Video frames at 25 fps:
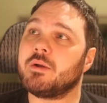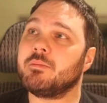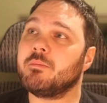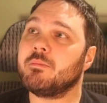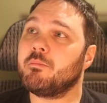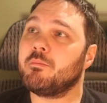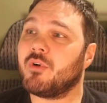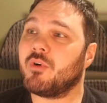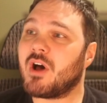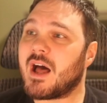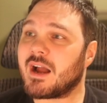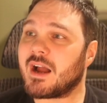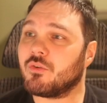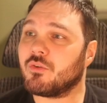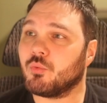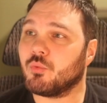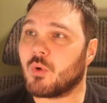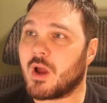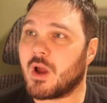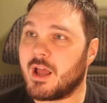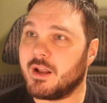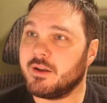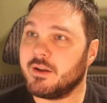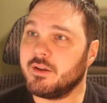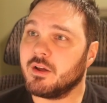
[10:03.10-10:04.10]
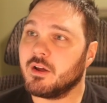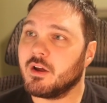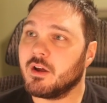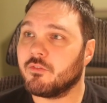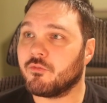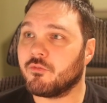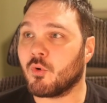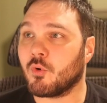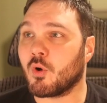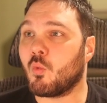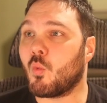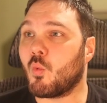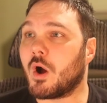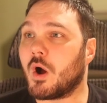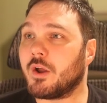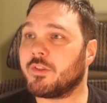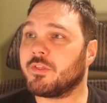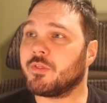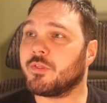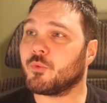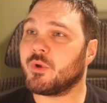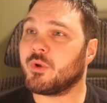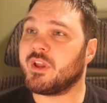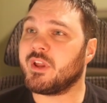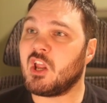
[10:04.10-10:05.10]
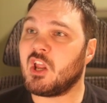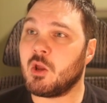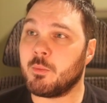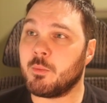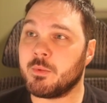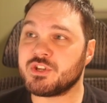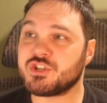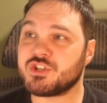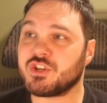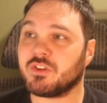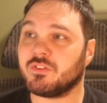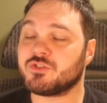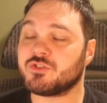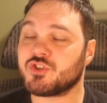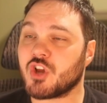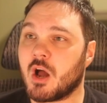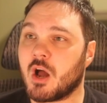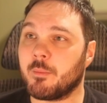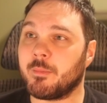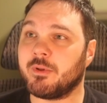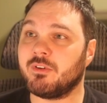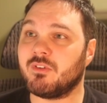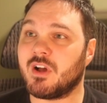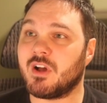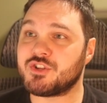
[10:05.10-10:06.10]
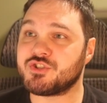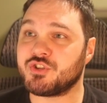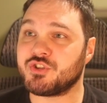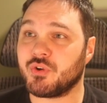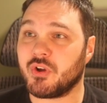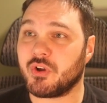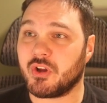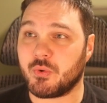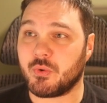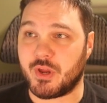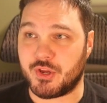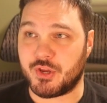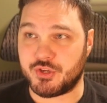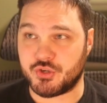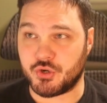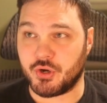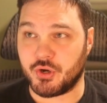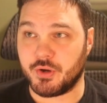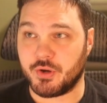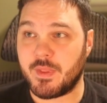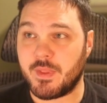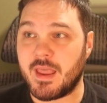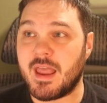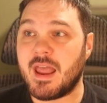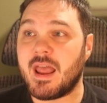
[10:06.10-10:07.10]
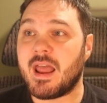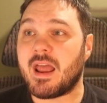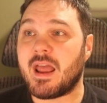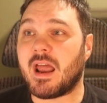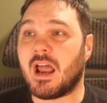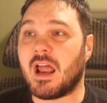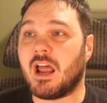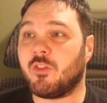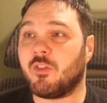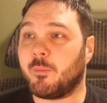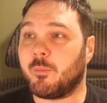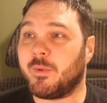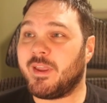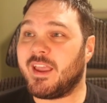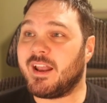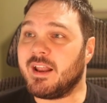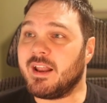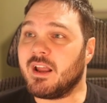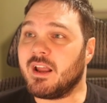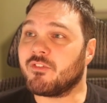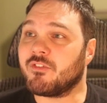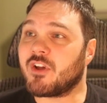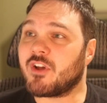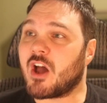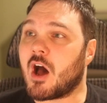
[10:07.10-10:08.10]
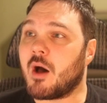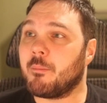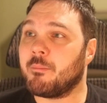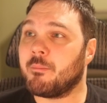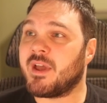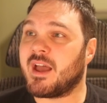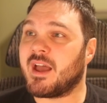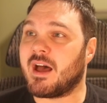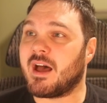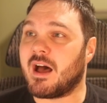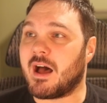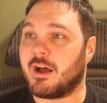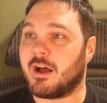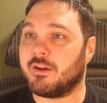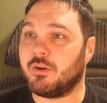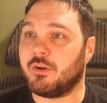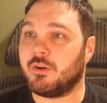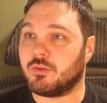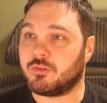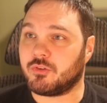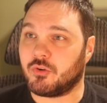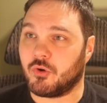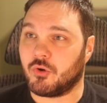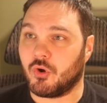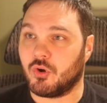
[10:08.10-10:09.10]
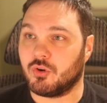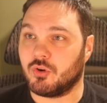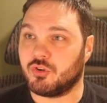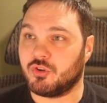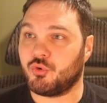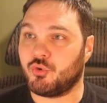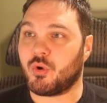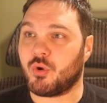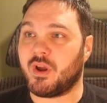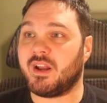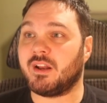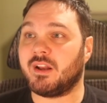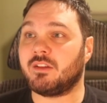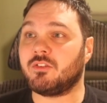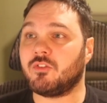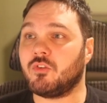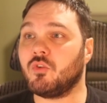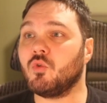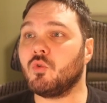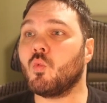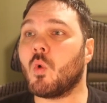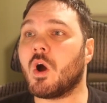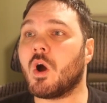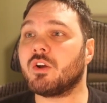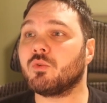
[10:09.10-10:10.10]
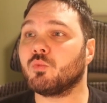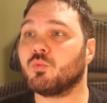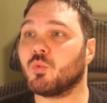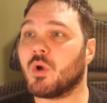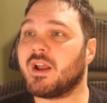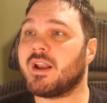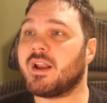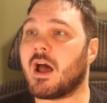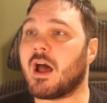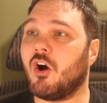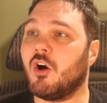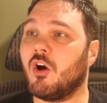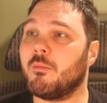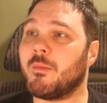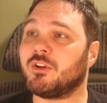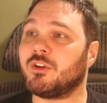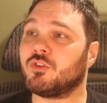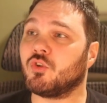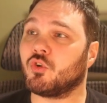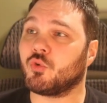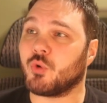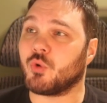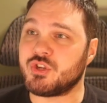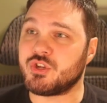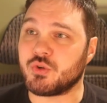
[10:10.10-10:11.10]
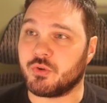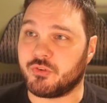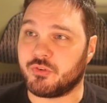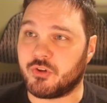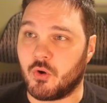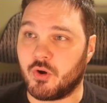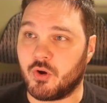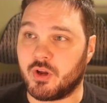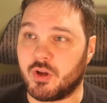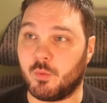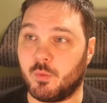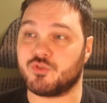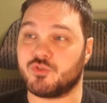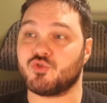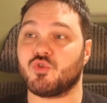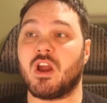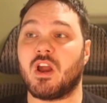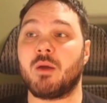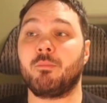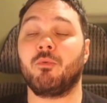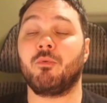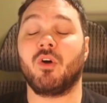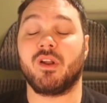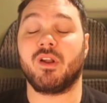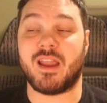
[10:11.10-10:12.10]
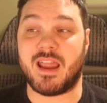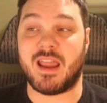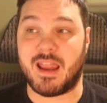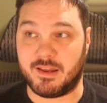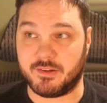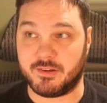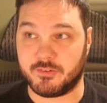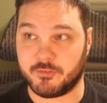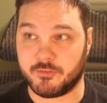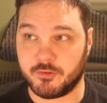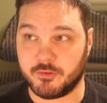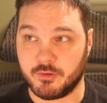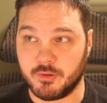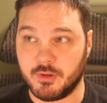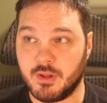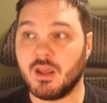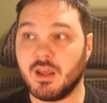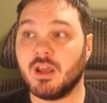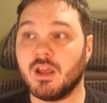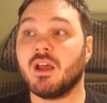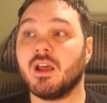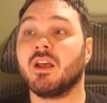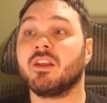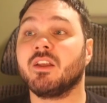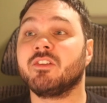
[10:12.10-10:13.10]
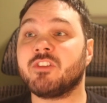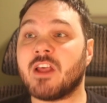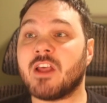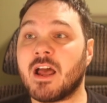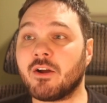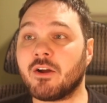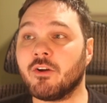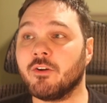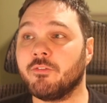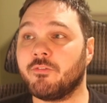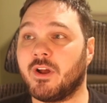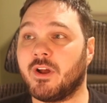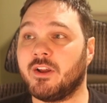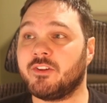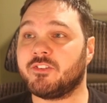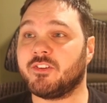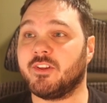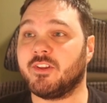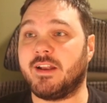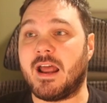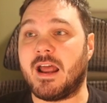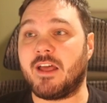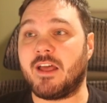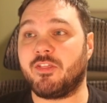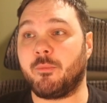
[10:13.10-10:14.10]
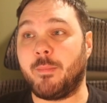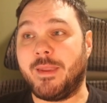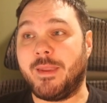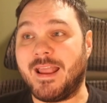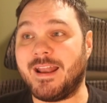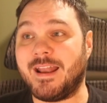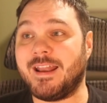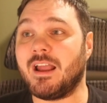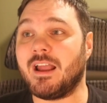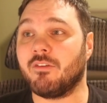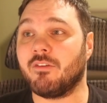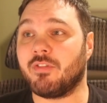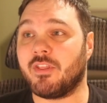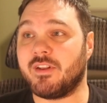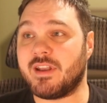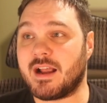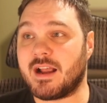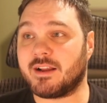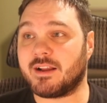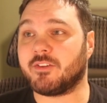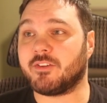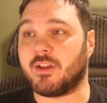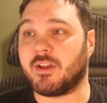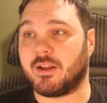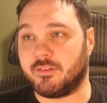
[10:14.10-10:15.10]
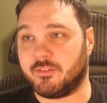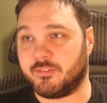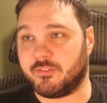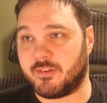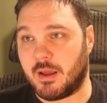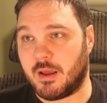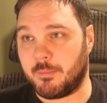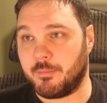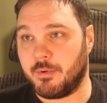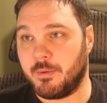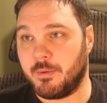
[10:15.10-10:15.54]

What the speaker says: black-red for a 1/3 human shaman legendary creature. At the beginning of combat on your turn, create a 2/1 red elemental creature token with trample and haste. Sacrifice it at the beginning of the next end step.